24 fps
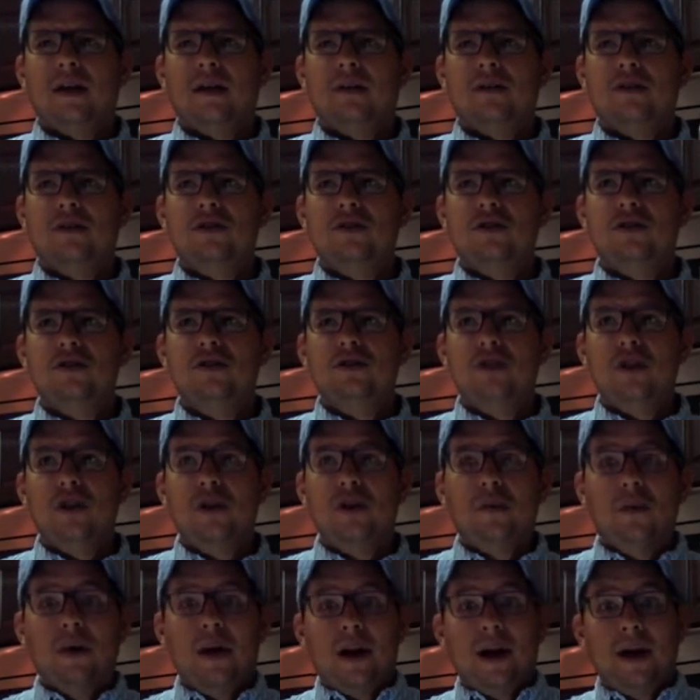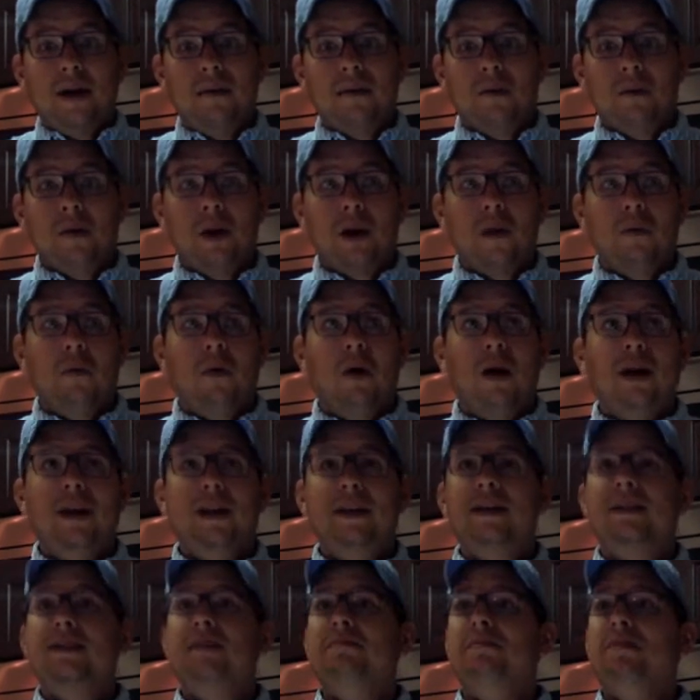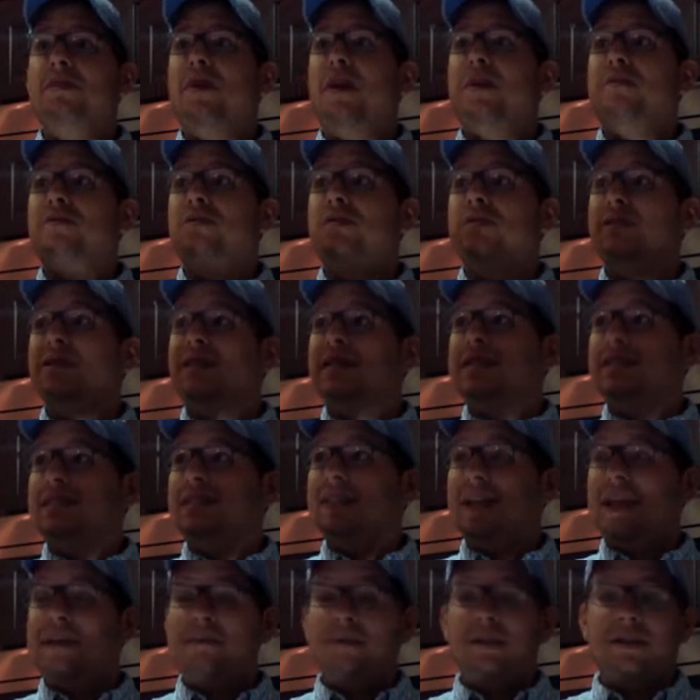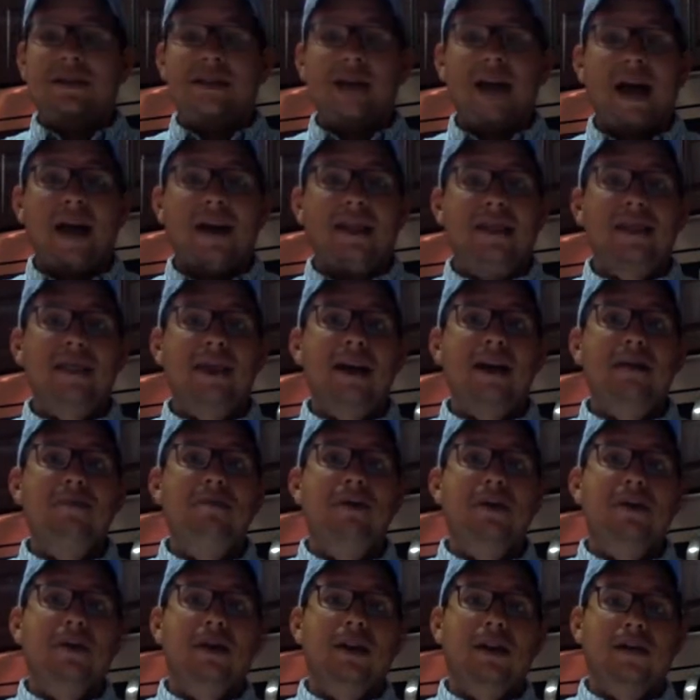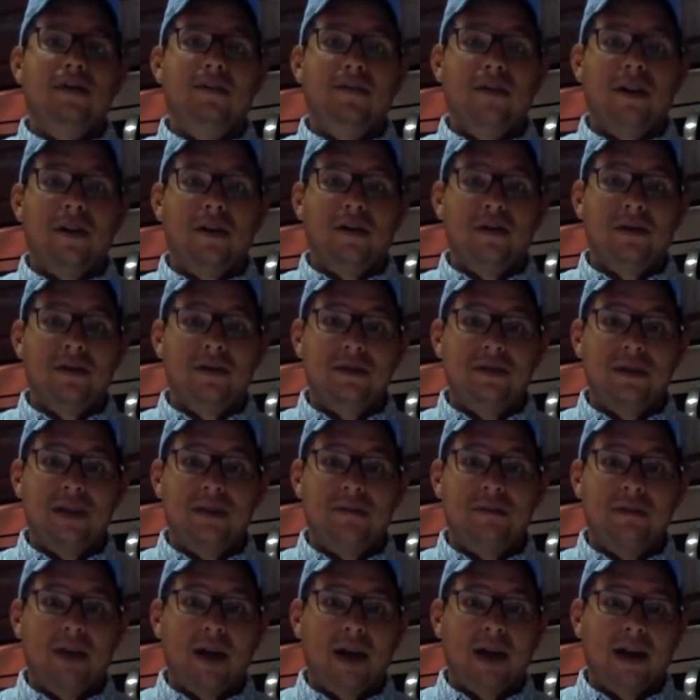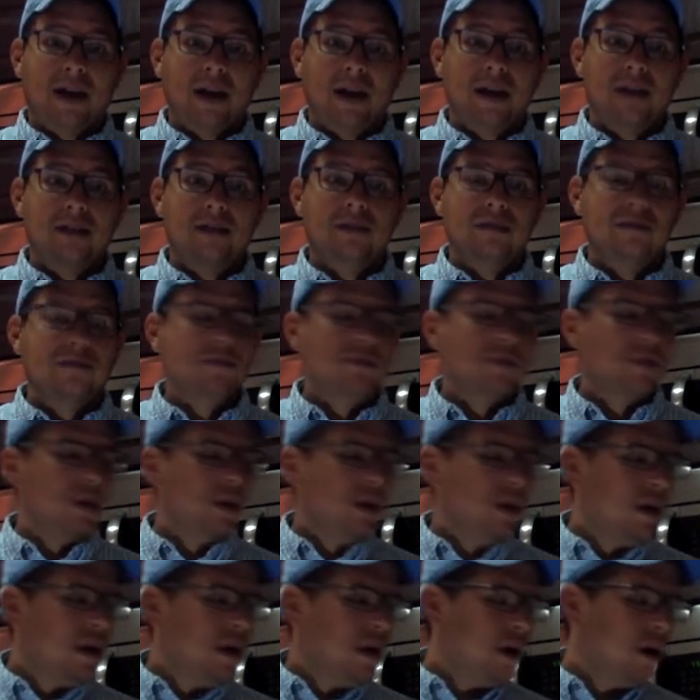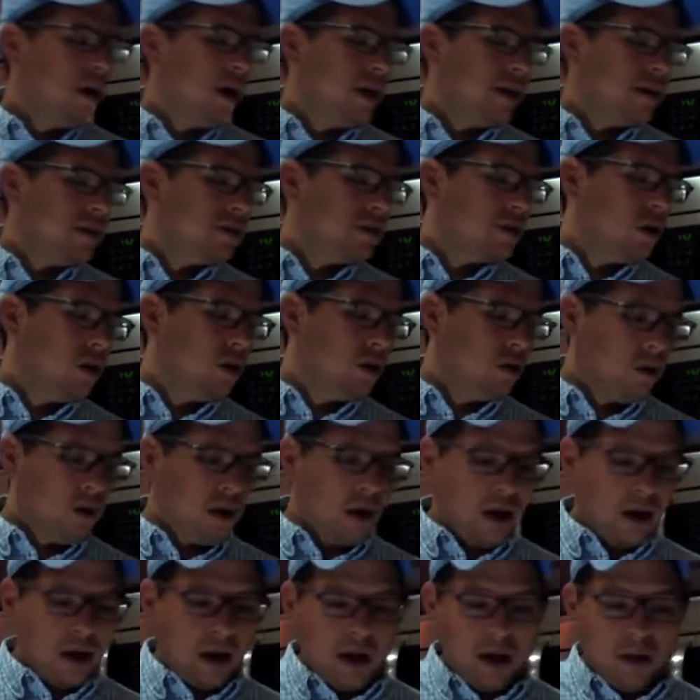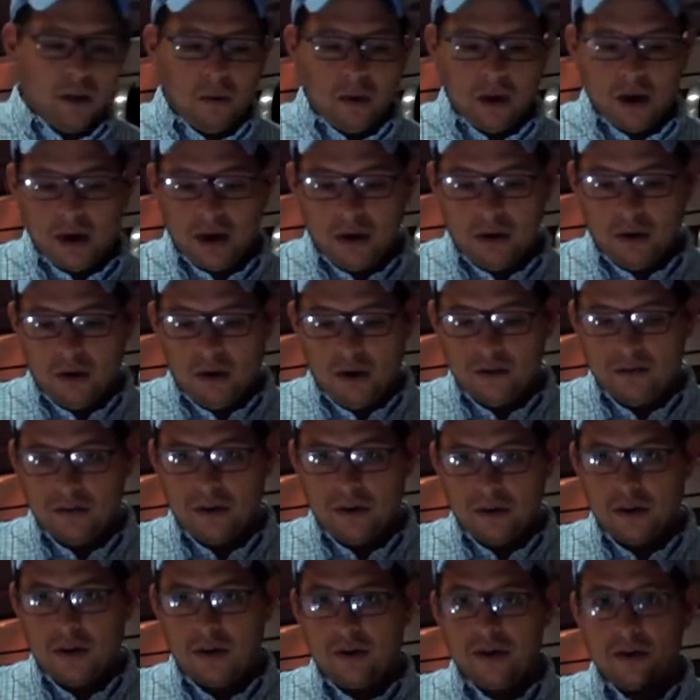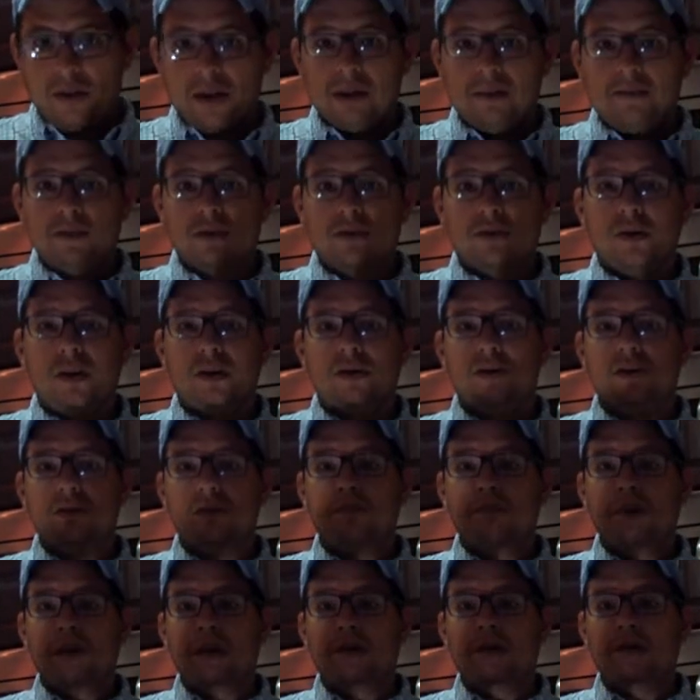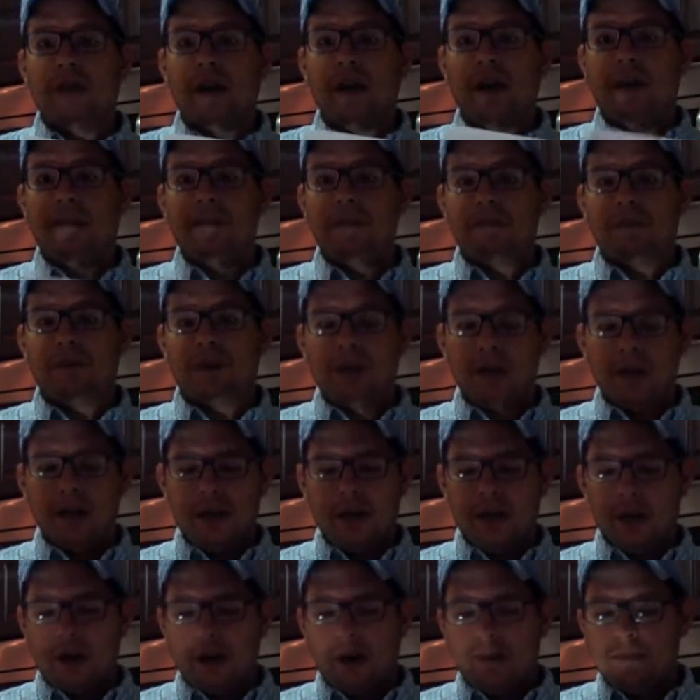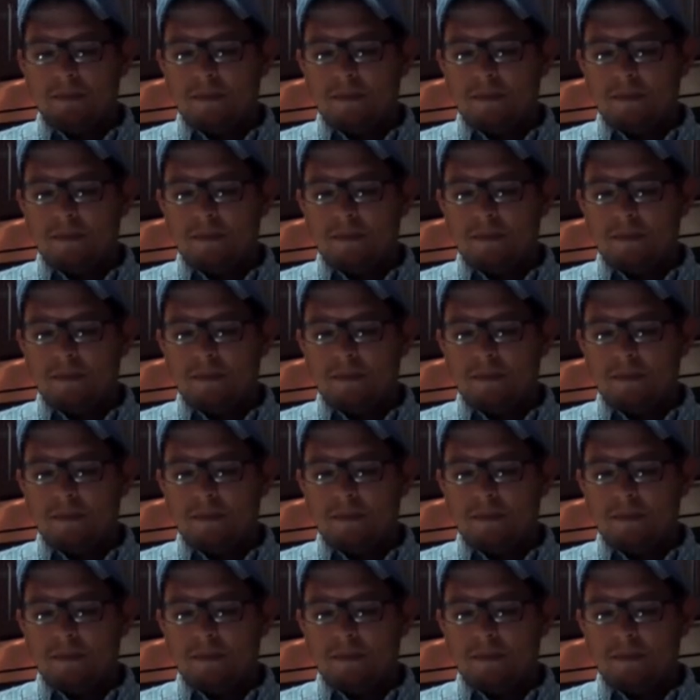Just to show you what I want. It doesn't mean you have to do the same exact thing, but you need to follow the same guidelines. All right, so I want to go over the demonstration speech. I have it printed here.